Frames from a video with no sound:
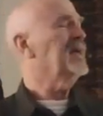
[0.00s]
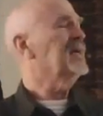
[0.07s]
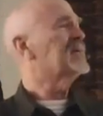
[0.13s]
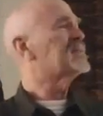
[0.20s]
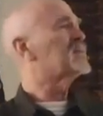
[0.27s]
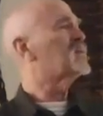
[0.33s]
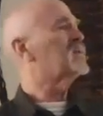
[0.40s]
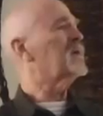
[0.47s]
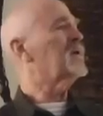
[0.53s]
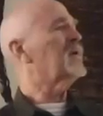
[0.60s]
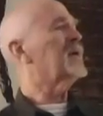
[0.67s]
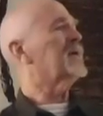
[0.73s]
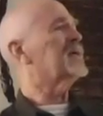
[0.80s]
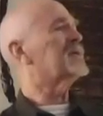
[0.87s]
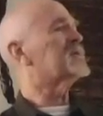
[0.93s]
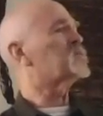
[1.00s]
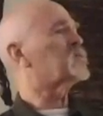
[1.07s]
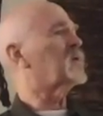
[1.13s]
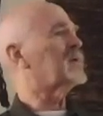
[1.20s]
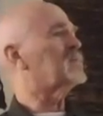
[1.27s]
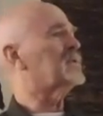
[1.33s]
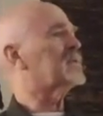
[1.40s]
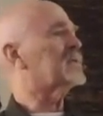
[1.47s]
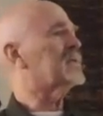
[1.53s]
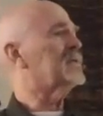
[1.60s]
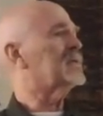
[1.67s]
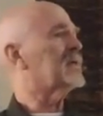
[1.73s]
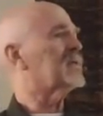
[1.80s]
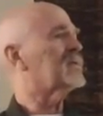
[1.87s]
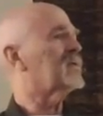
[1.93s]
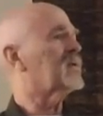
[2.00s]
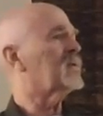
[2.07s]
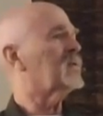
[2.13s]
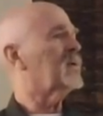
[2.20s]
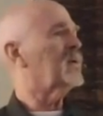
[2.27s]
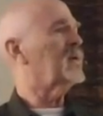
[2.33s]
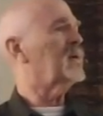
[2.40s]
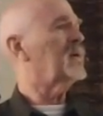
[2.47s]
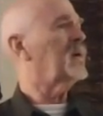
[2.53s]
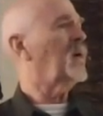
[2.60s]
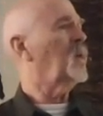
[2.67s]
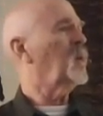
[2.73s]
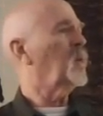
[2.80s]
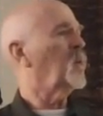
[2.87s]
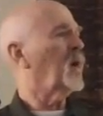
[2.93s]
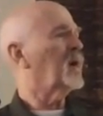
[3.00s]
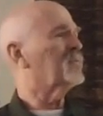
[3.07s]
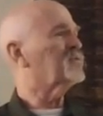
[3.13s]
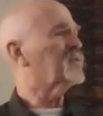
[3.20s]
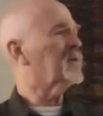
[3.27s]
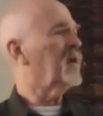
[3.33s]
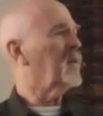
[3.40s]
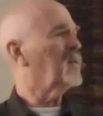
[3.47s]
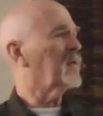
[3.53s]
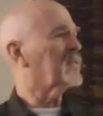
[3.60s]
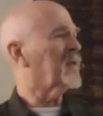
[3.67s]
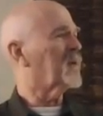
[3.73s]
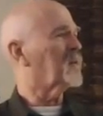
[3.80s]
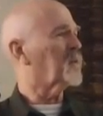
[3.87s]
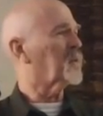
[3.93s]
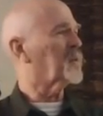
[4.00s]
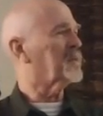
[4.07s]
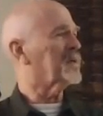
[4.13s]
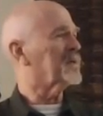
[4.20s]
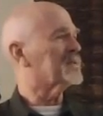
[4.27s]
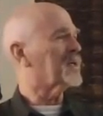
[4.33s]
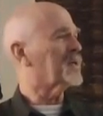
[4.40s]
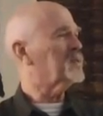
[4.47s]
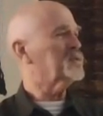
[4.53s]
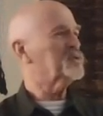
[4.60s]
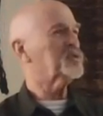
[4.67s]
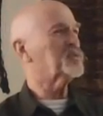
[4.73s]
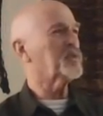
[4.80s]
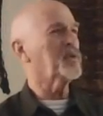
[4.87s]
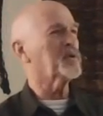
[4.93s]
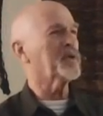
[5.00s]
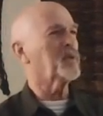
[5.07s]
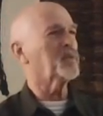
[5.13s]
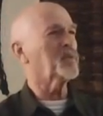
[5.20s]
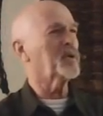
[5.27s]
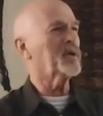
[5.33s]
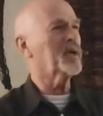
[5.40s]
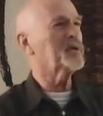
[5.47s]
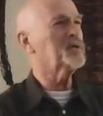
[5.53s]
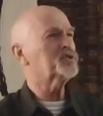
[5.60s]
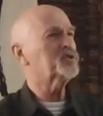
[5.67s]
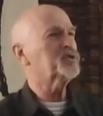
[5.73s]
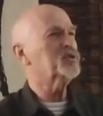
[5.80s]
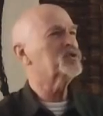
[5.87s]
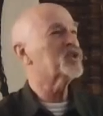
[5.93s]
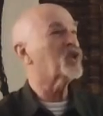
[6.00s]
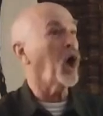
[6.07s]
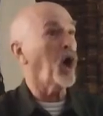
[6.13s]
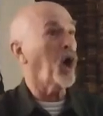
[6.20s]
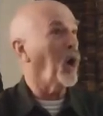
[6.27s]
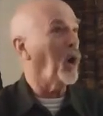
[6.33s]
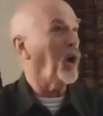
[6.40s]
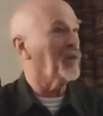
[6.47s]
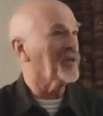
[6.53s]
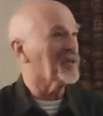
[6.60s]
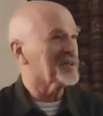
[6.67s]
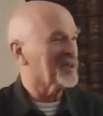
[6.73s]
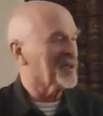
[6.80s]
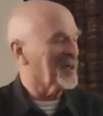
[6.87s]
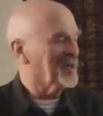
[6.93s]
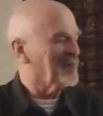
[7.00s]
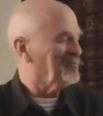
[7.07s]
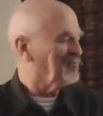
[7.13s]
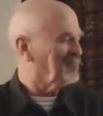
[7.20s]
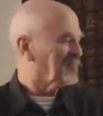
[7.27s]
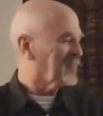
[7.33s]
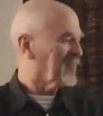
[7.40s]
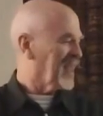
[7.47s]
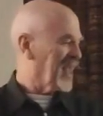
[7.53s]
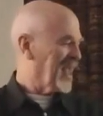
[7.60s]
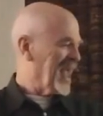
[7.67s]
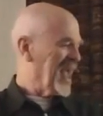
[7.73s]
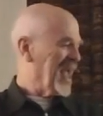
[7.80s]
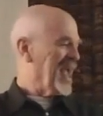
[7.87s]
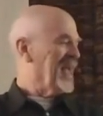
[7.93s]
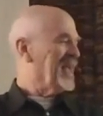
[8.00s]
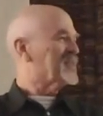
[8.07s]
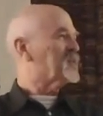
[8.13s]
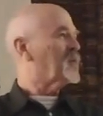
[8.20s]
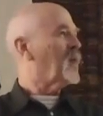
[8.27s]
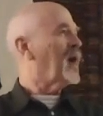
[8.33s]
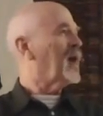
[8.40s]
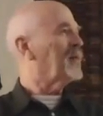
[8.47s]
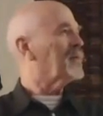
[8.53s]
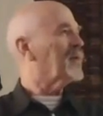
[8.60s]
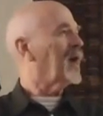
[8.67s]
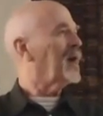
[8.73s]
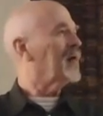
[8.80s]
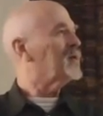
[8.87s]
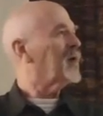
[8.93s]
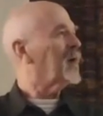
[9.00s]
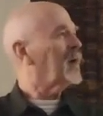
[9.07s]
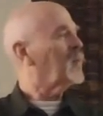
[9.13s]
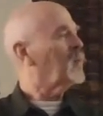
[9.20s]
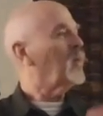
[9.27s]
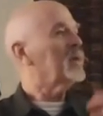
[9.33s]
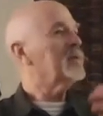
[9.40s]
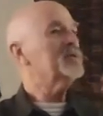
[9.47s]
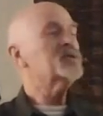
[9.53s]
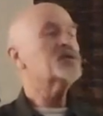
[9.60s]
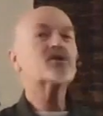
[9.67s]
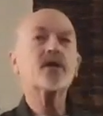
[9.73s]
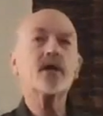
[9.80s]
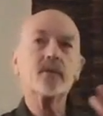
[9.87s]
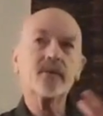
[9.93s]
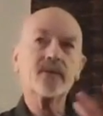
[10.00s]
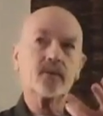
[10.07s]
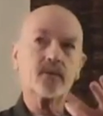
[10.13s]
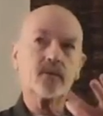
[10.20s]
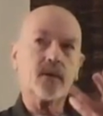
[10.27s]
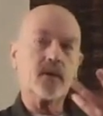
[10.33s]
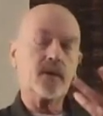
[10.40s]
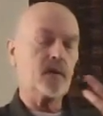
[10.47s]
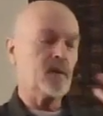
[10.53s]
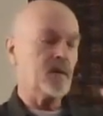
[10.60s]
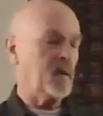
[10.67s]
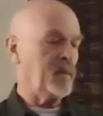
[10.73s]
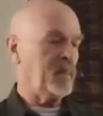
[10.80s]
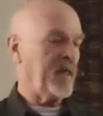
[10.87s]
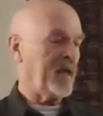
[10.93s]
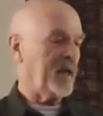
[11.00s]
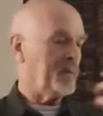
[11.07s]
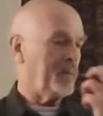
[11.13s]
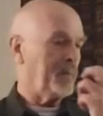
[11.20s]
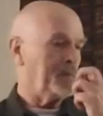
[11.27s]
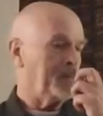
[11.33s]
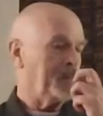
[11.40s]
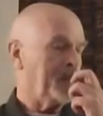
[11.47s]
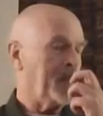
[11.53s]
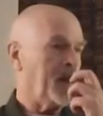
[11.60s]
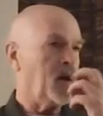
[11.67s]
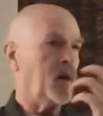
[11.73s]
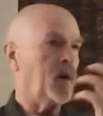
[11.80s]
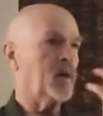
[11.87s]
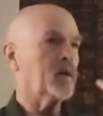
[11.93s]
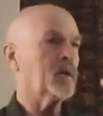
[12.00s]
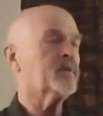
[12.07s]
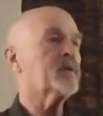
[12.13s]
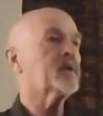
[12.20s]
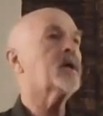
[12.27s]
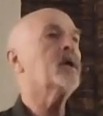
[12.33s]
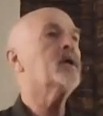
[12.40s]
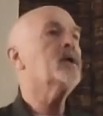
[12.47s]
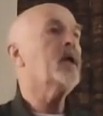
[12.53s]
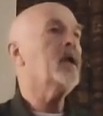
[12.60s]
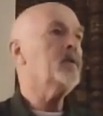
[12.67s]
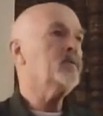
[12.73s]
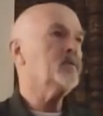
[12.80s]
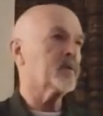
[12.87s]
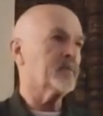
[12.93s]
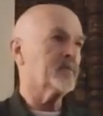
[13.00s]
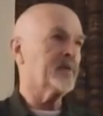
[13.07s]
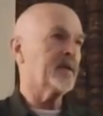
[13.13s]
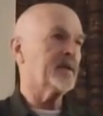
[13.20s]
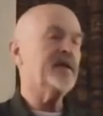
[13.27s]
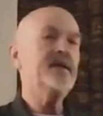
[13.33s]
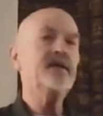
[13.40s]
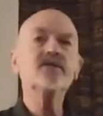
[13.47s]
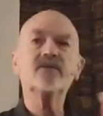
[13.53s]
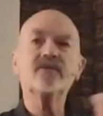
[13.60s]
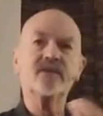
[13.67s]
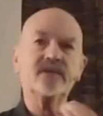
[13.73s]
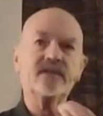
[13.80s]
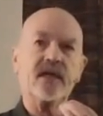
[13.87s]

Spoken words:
So now I had to scramble again. I thought, oh, I forgot what that word means. I used to know that word. I to use it all the time. So I wanted to share with you all that the conundrum that each of us